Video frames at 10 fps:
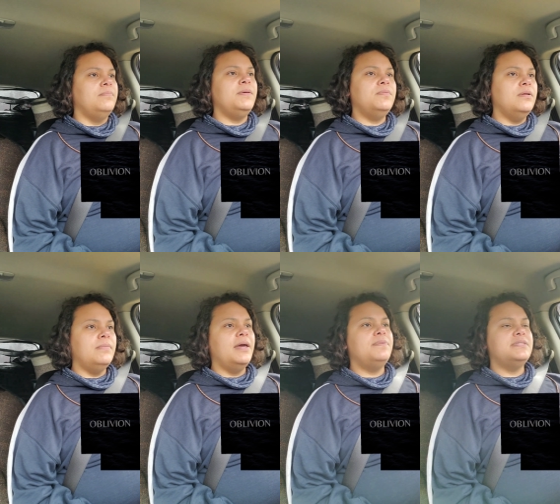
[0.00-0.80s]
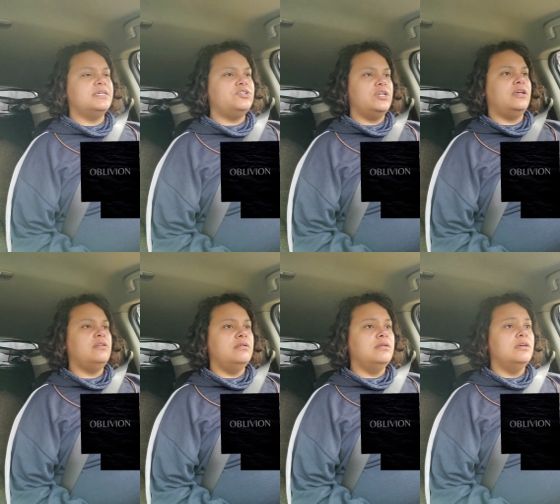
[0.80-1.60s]
People in my
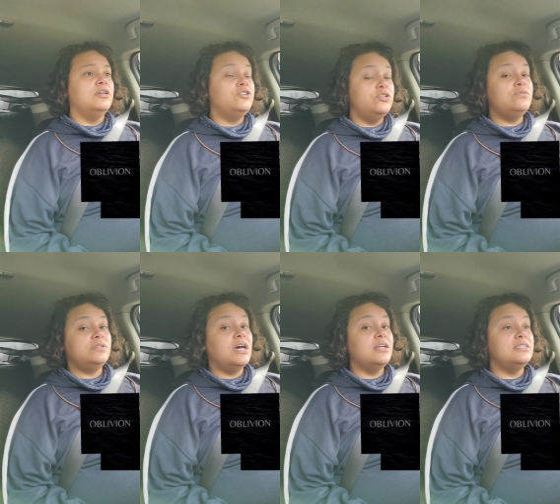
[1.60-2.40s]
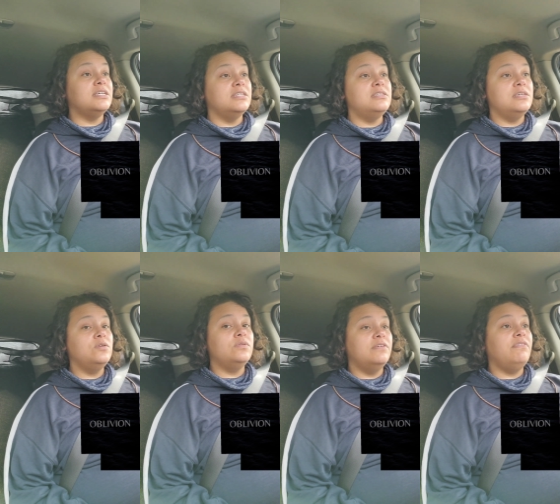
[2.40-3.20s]
position choose not to
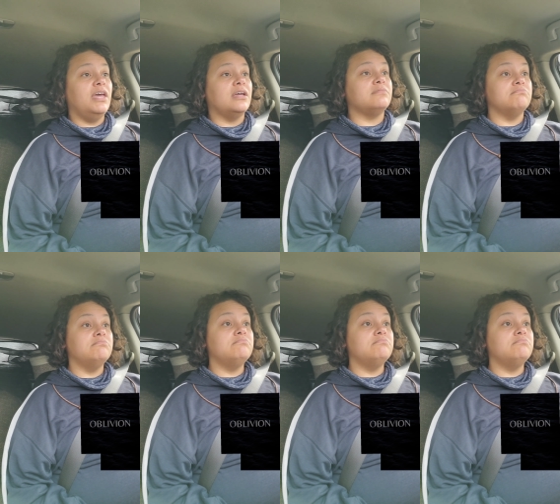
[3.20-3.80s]
continue living.